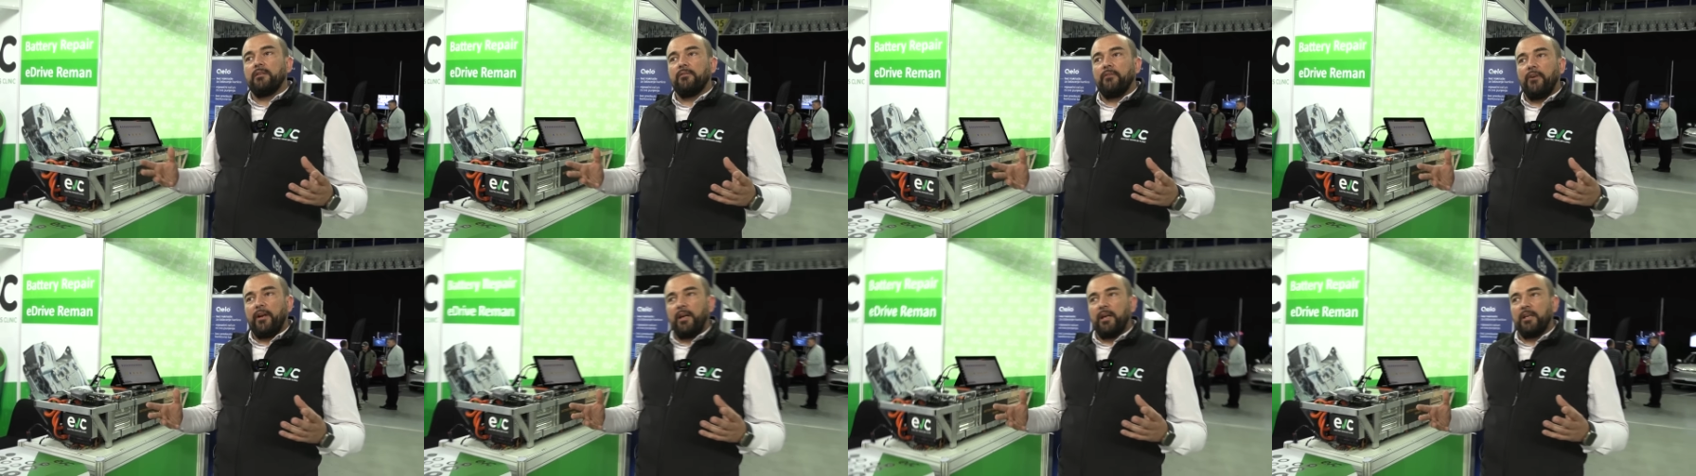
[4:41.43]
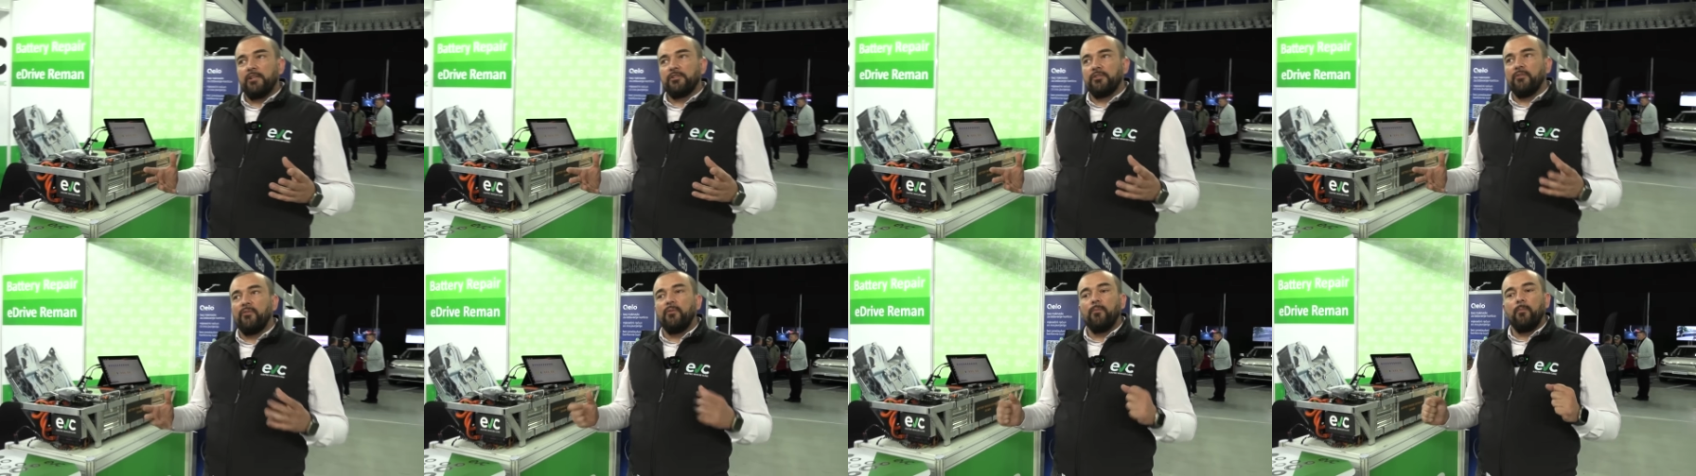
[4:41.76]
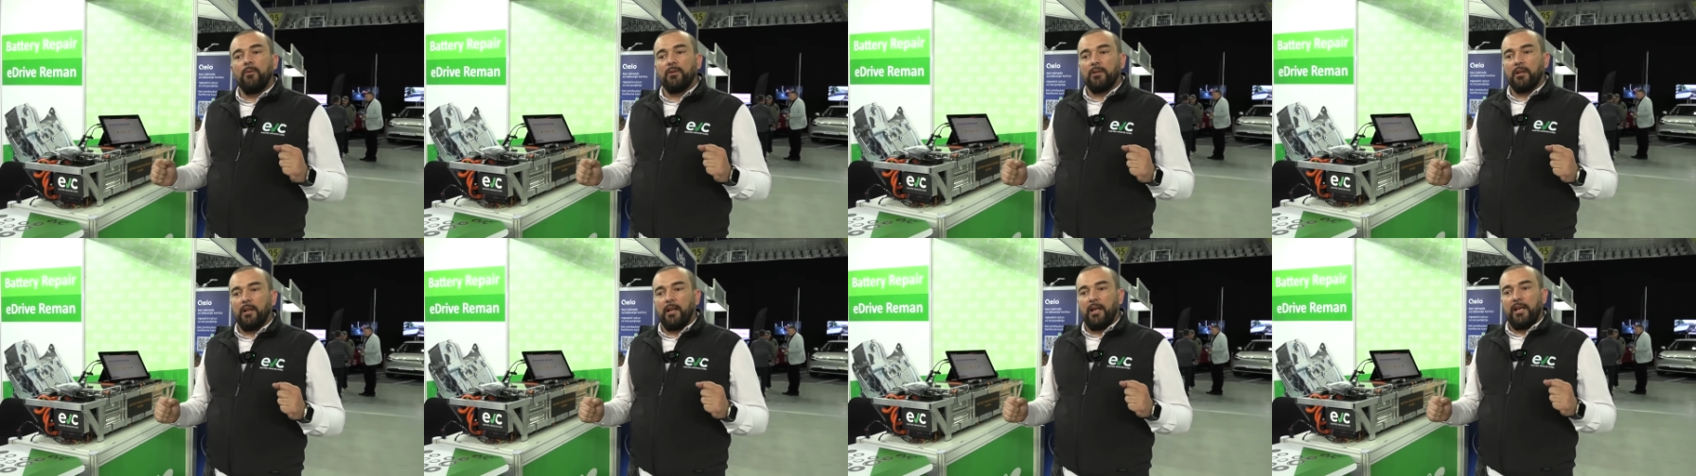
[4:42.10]
the range of
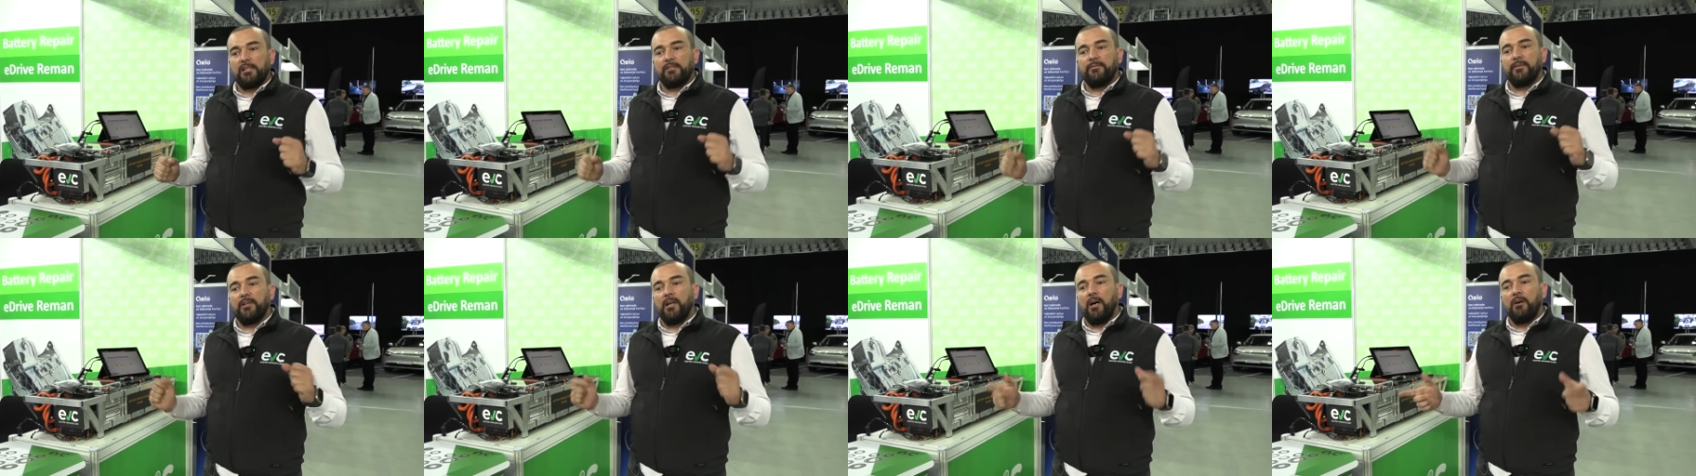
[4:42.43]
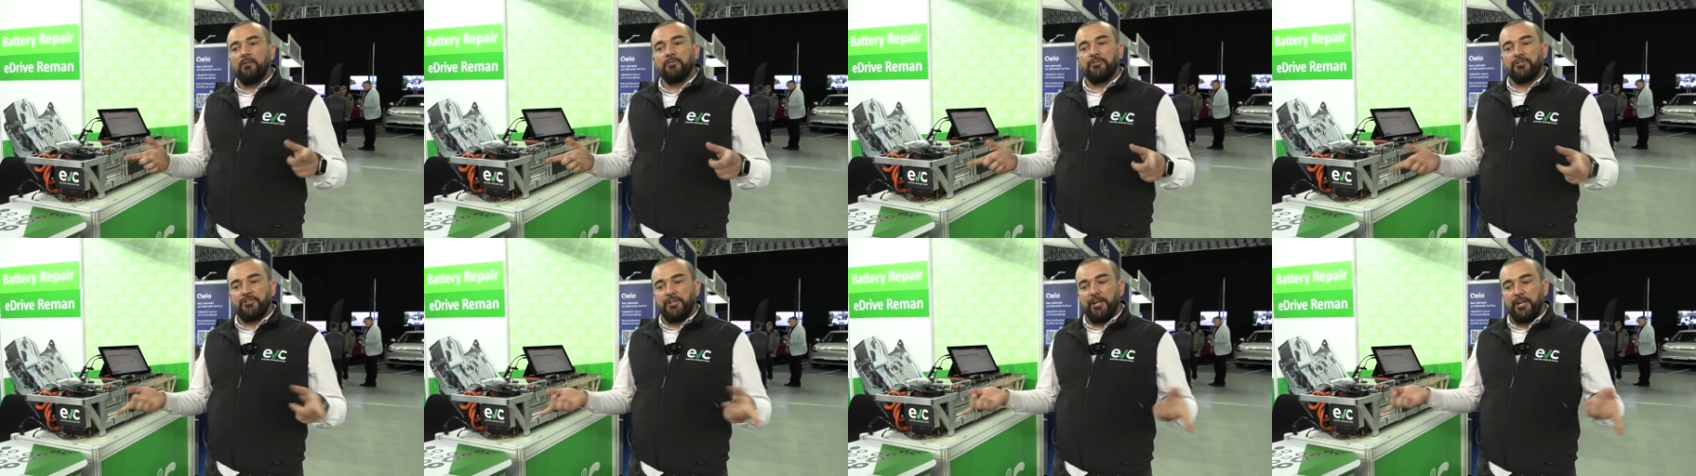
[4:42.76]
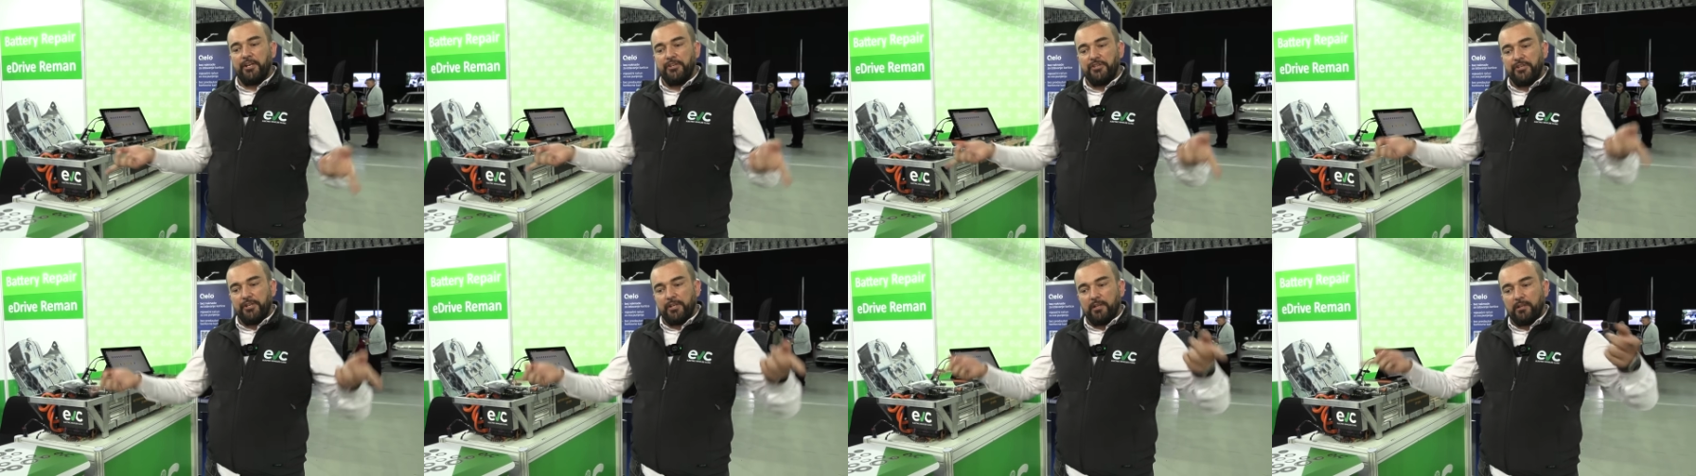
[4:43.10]
Model S without
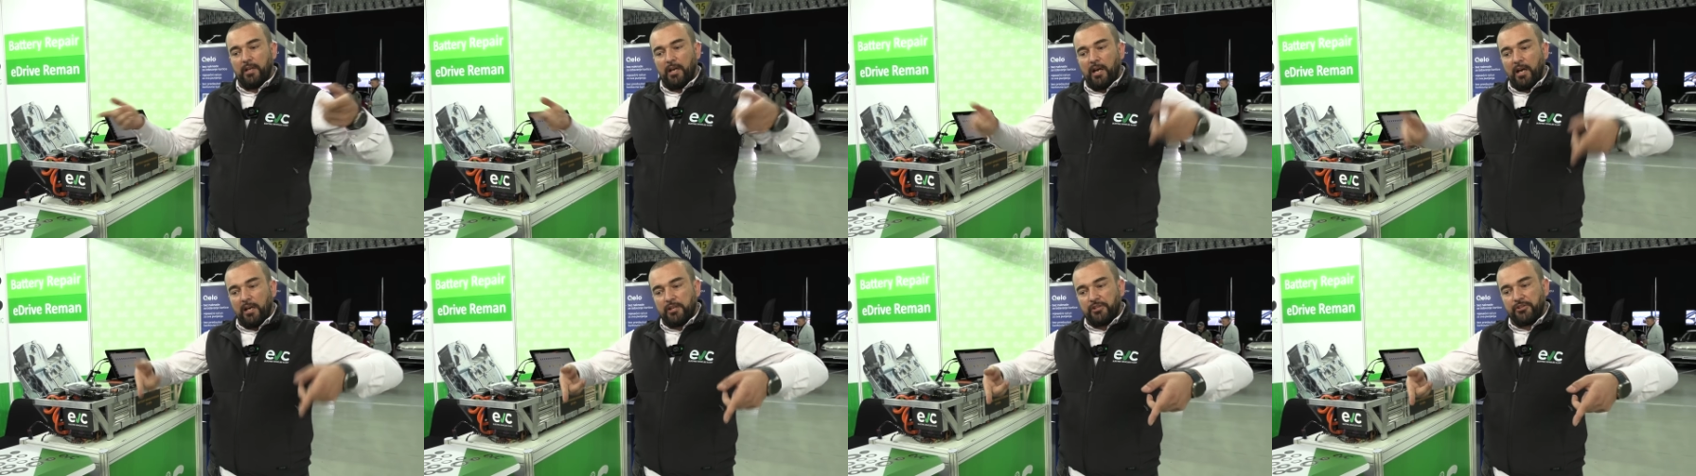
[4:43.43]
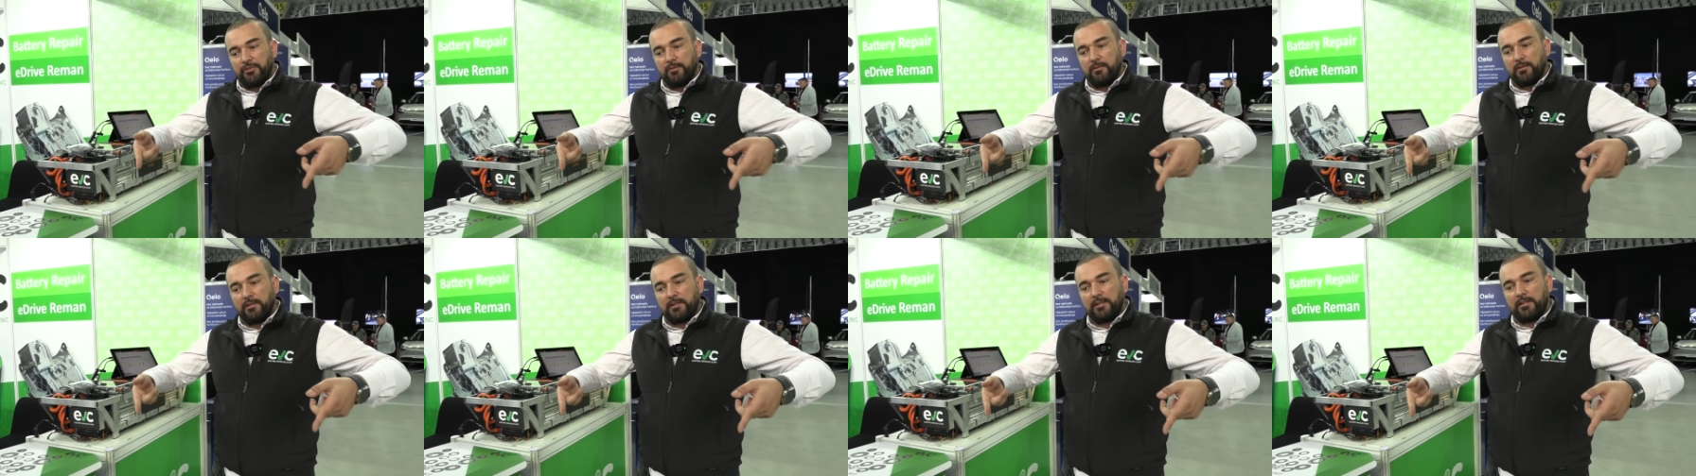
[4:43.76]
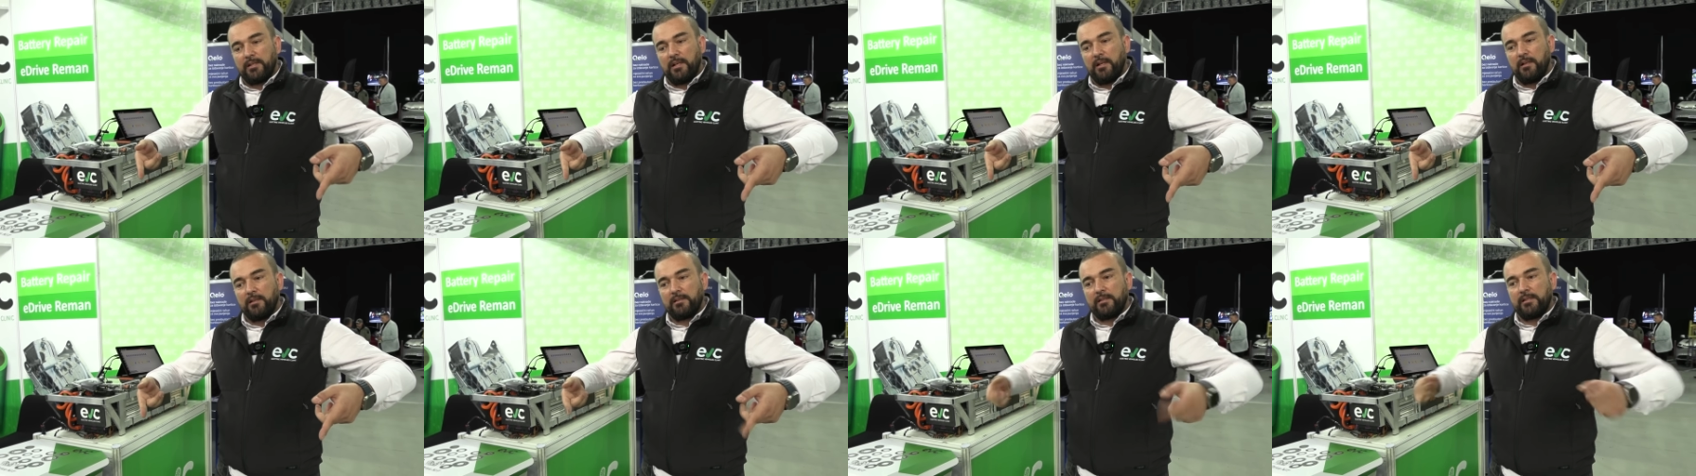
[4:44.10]
changing the actual
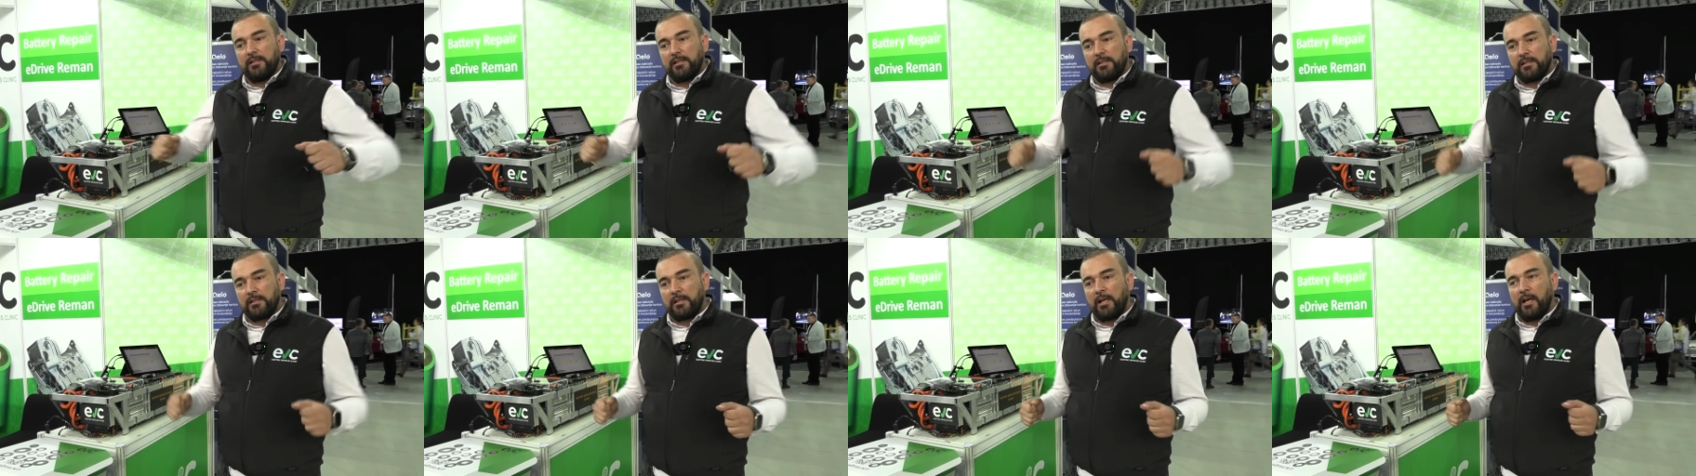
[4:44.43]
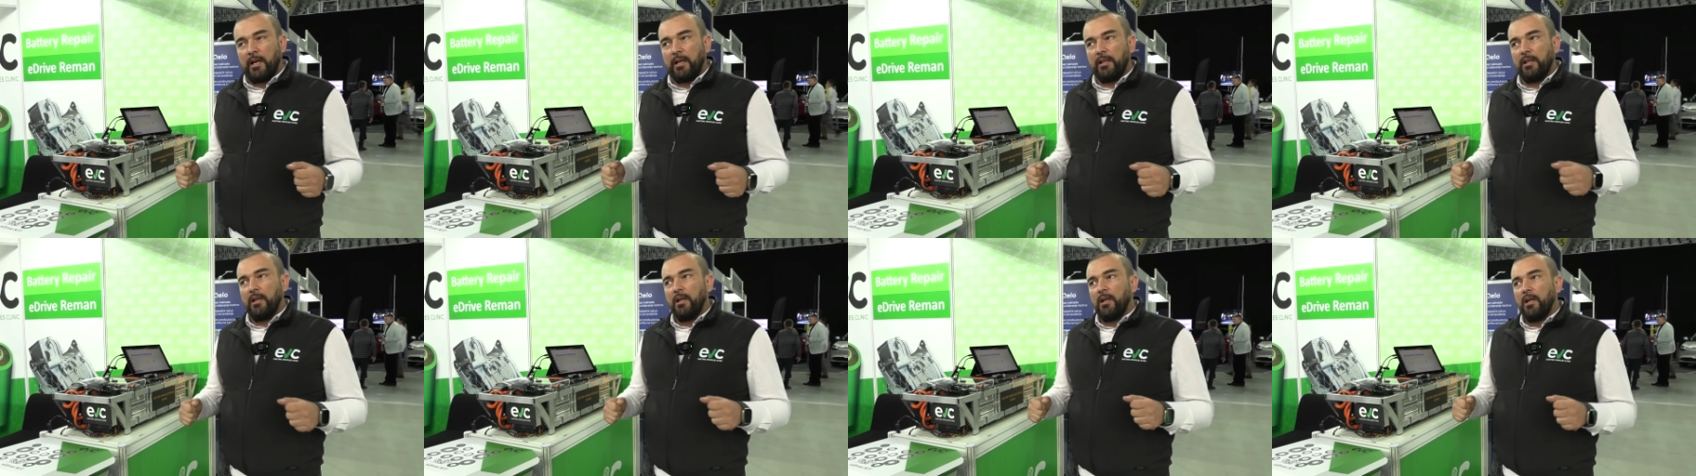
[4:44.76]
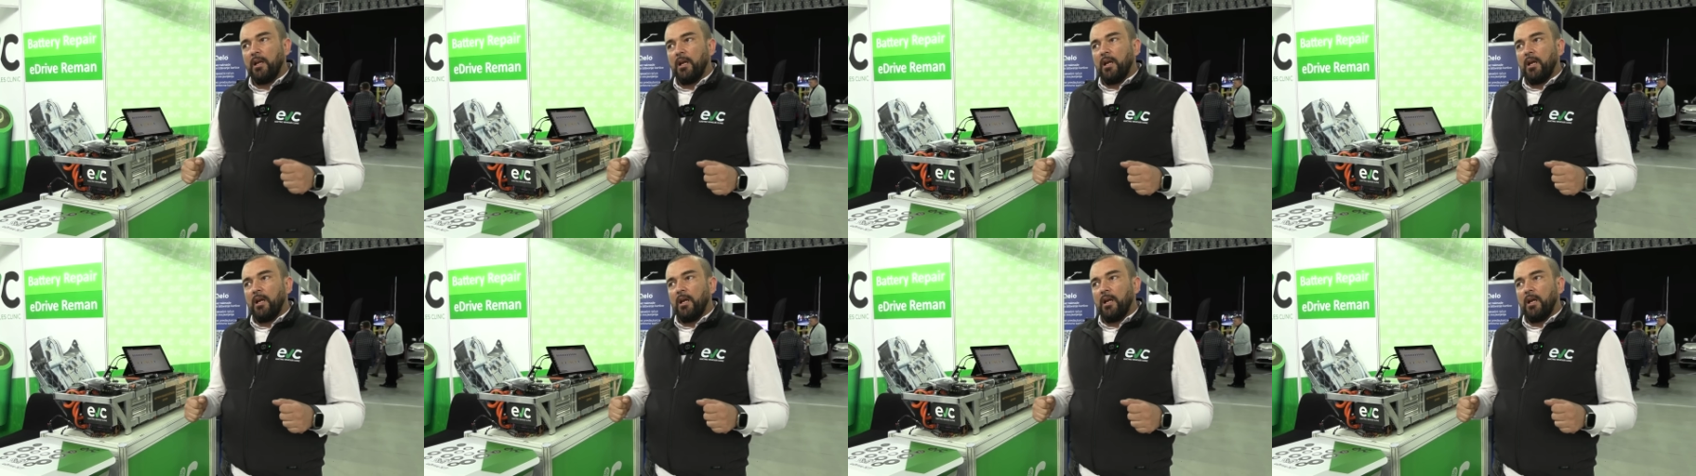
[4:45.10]
cells inside